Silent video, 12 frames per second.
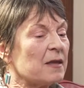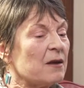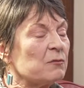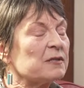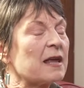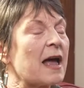
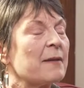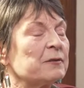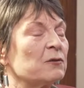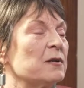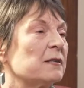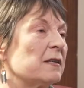It was
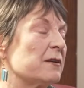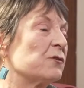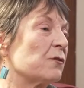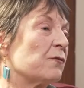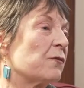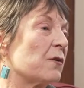absolutely
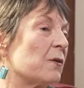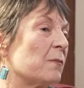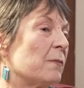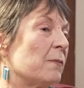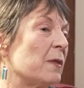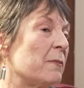essential for
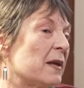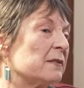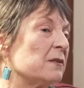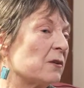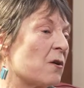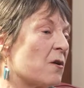the
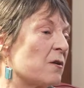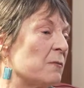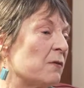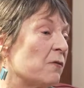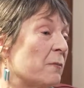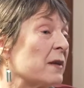peasant
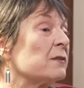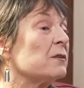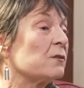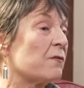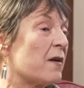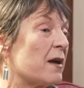economy, for peasant
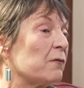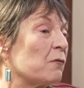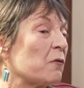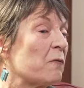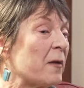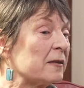survival,
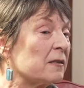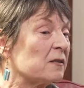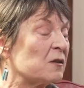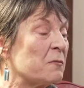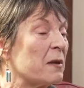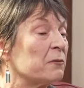for peasants
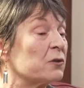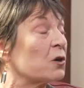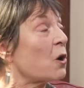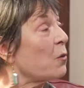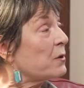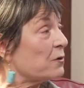to be able to
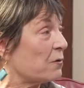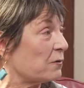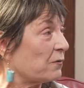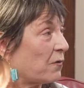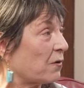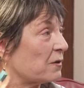go into
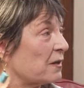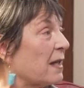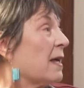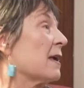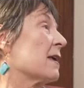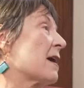those forests,
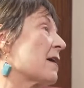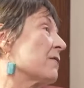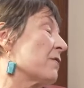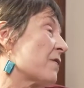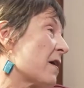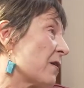
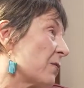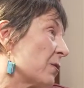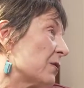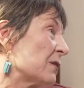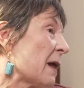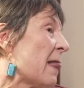gather
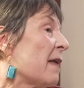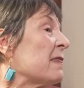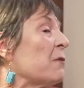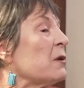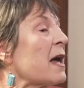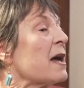firewood.
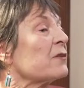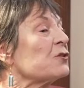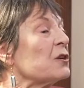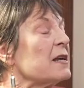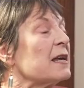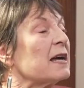They would
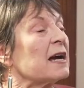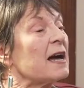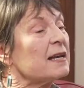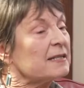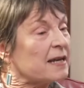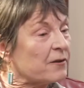actually
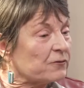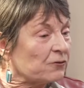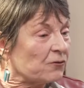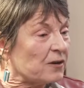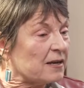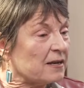cut down
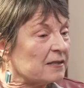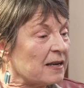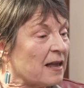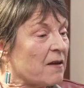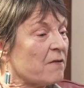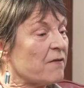trees
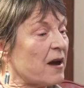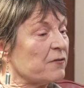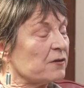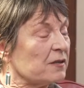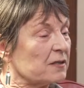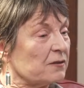5
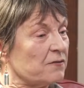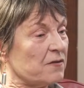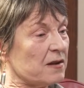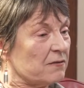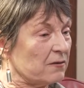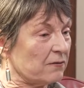or 6
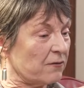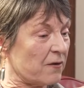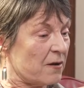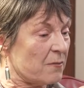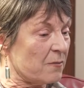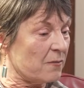feet
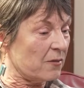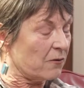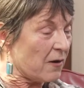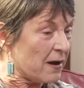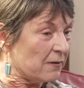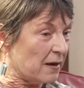from the
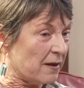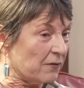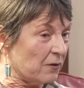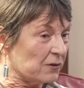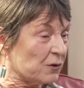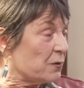ground
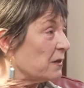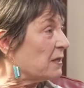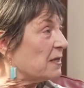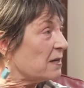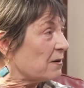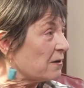level so that
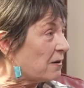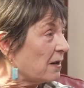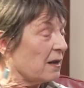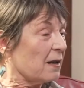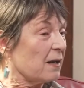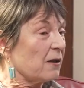deer
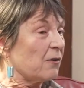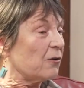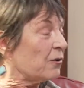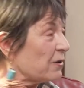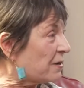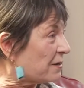
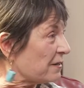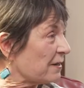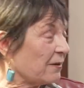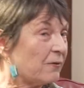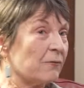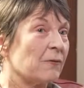couldn't
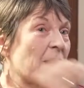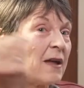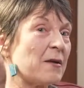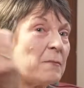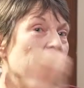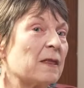
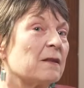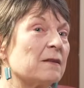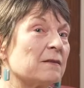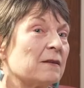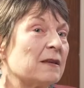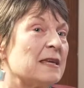
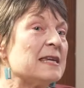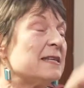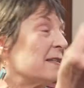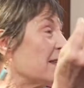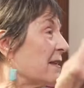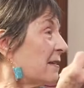
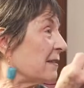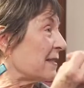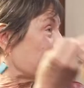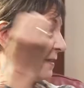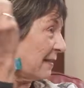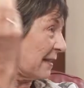eat
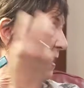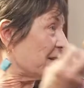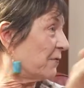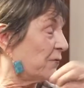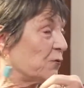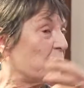the kind
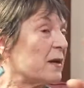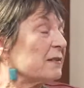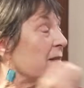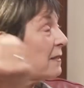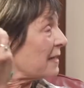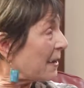of twigs
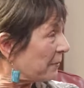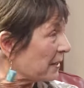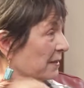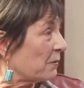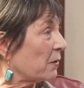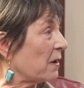and the
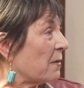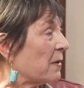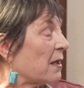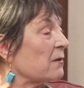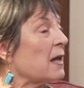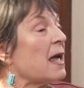saplings that were
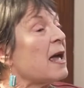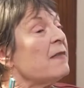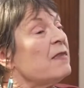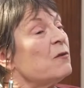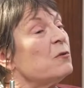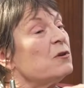coming out.
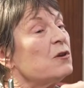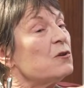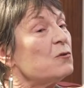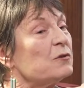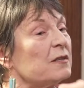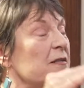And they would
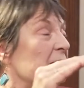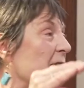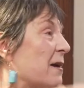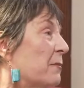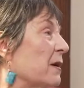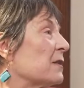use these
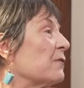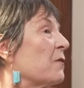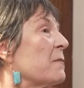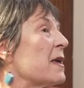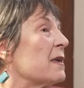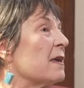saplings
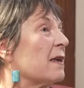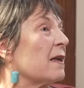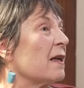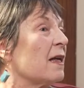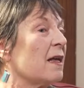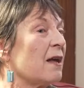for making
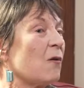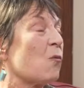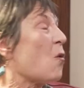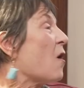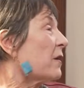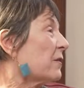
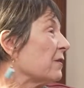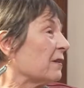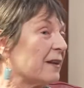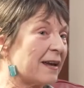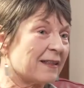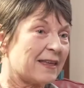wattle,
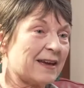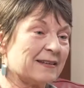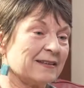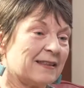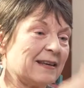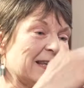like
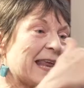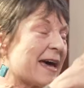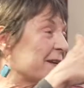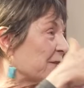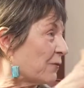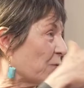that
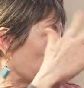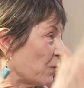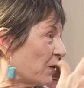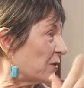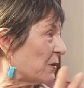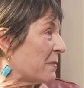lattice of
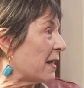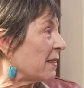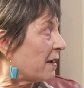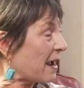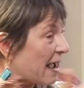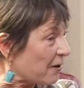woodwork to make
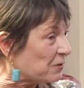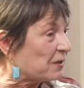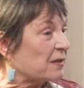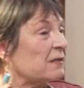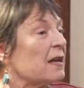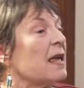their
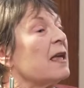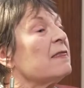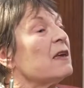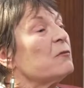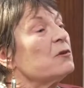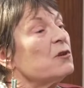houses.
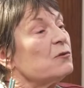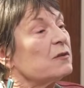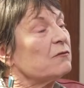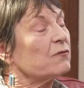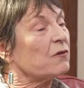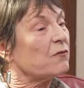They would use
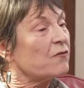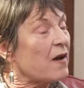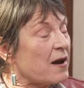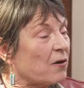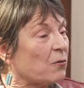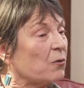it for
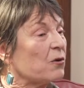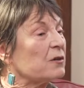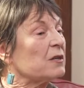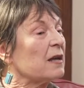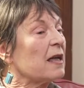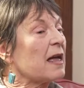
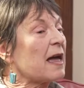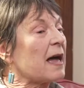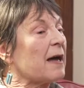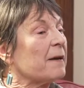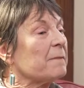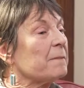firewood.
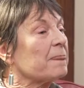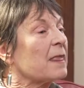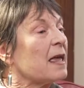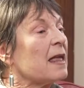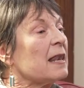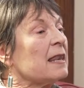
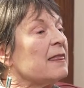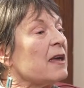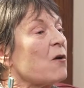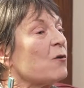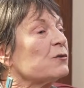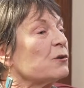They
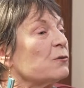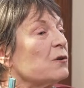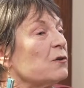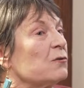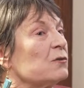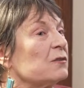also
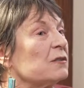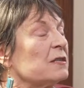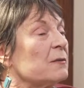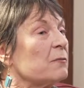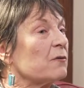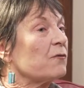used
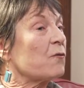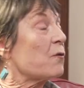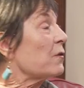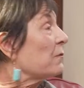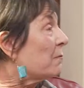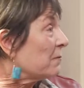timber
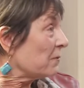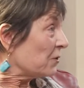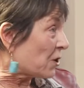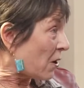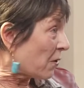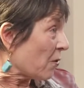for
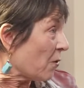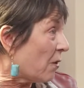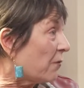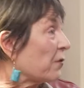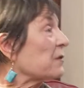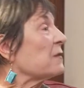charcoal,
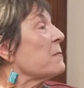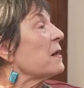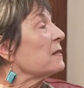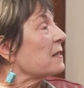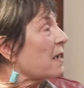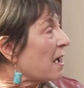for
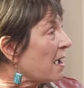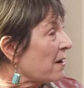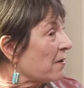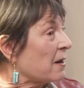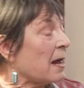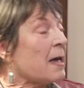smelting
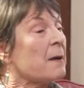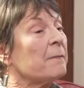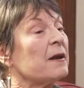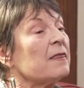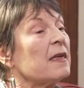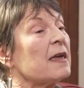iron.
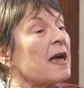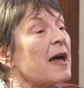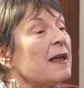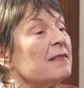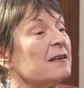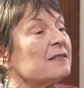But they
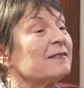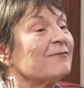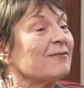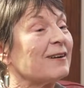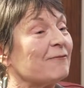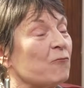had these
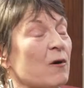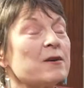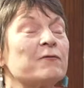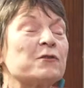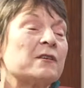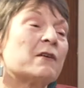
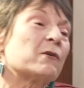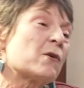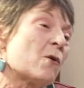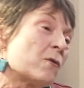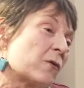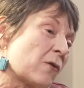wonderful sacred
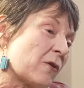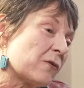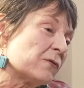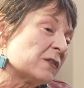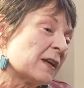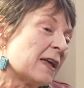oak
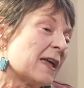groves